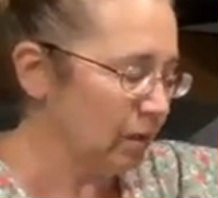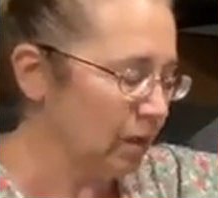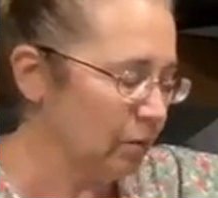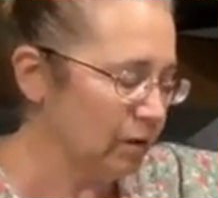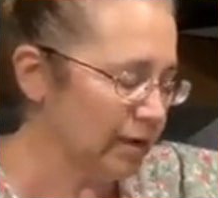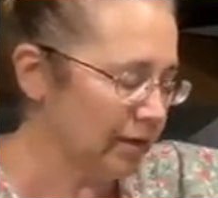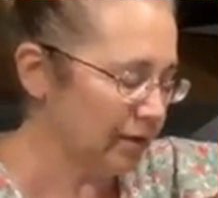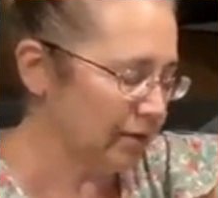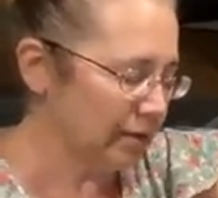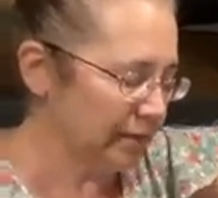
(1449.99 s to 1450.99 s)
And we're gonna
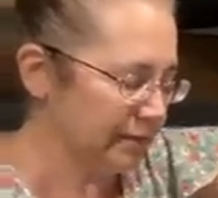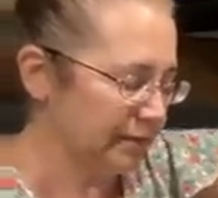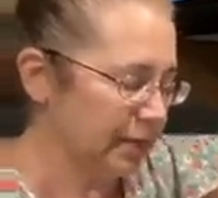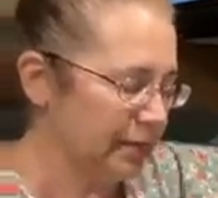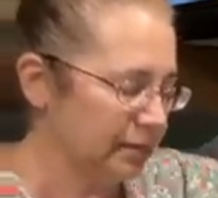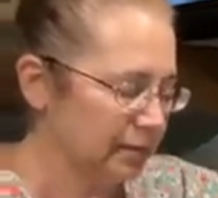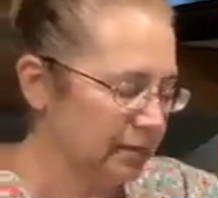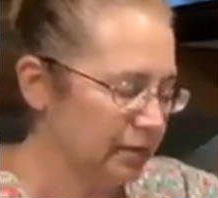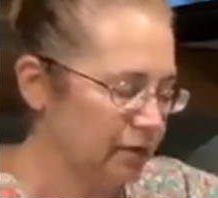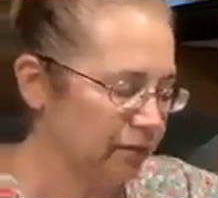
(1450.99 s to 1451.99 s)
give it a nice taste to
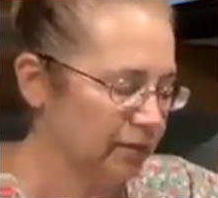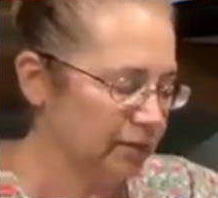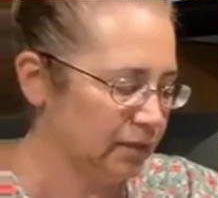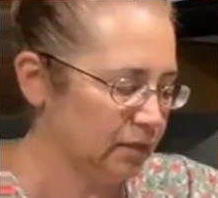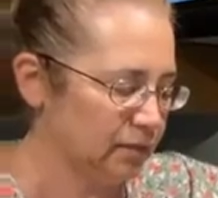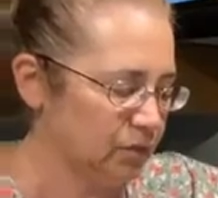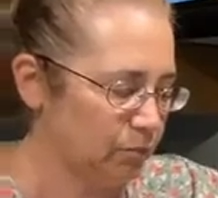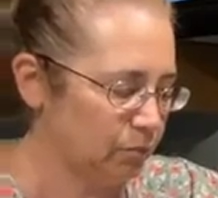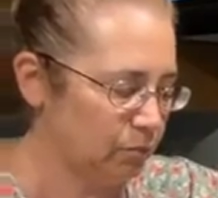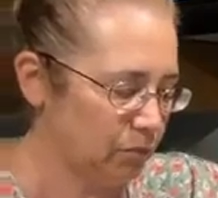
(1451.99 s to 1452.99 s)
see if it's seasoned
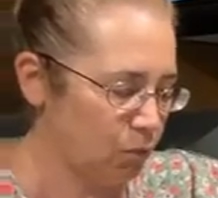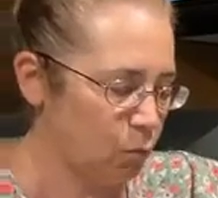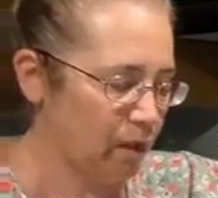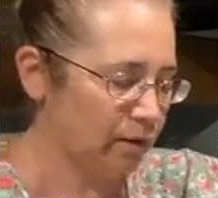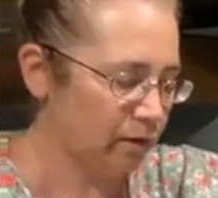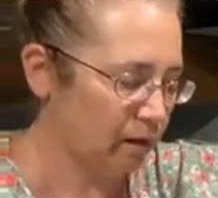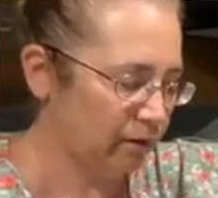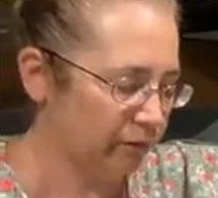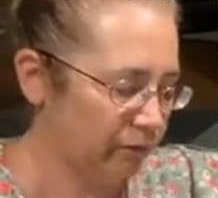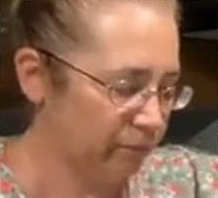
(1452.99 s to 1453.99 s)
well enough.